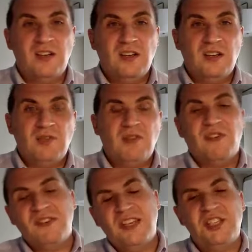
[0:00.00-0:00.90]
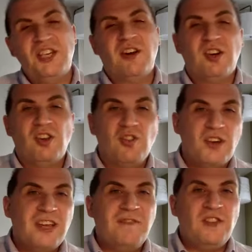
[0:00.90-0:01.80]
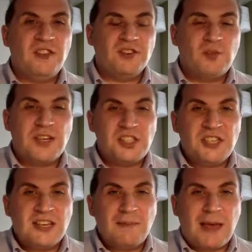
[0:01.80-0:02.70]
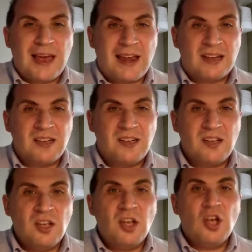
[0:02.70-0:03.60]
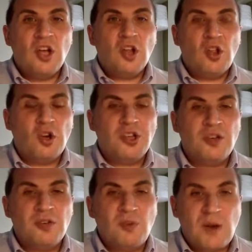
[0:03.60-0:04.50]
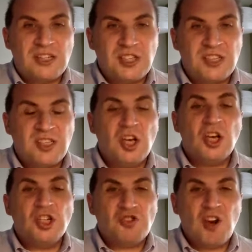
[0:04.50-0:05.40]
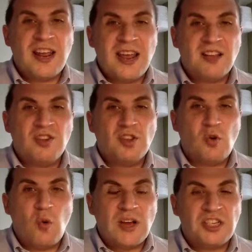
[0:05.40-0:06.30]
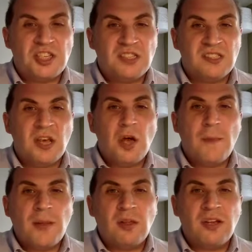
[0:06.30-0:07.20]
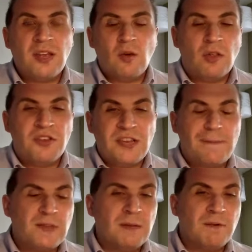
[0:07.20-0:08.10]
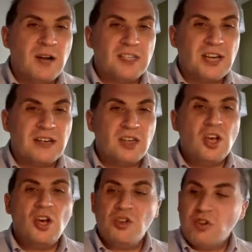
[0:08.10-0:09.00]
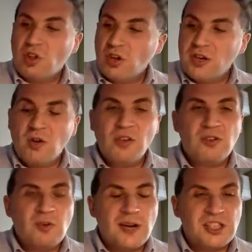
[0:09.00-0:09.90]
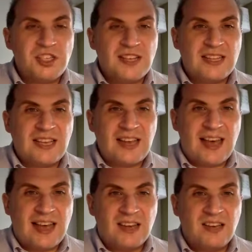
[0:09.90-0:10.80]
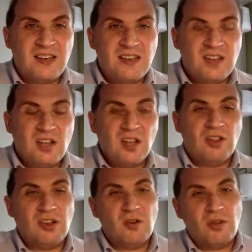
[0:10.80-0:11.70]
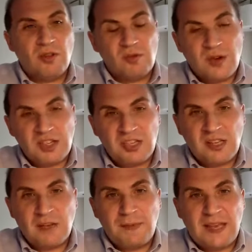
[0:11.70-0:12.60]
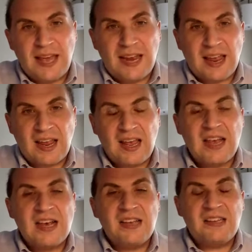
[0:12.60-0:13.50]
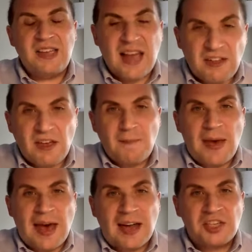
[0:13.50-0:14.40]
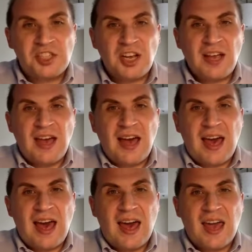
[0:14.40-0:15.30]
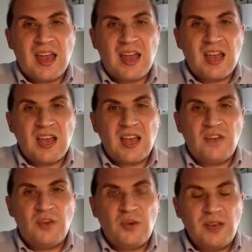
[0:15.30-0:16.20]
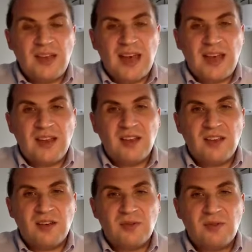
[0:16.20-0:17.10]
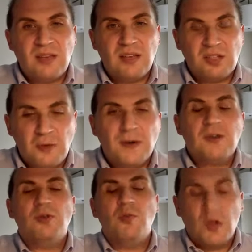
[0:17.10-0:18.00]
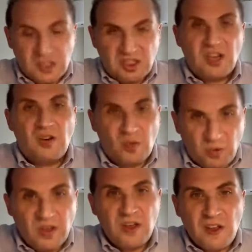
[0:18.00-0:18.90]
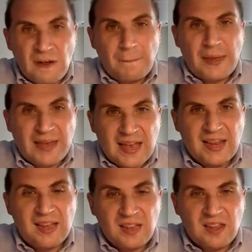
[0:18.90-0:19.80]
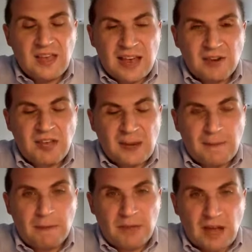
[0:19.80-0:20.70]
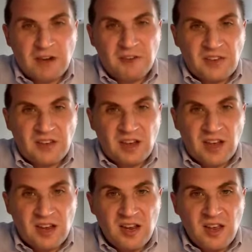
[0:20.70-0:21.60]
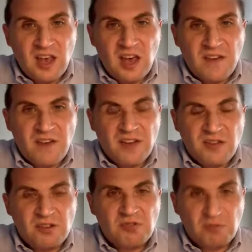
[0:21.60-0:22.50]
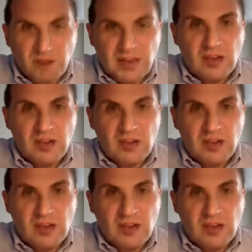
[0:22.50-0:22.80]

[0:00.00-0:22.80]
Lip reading: Reverse engineer. Look at if there's questions at the end. Look at those questions. Try to answer the questions by looking at all the steps in the project. So look at all those questions at the end. Look at all those questions in the beginning. See how they match. And if you can get, kill 2 birds with 1 stone by getting the annotated bibliography done and find those great,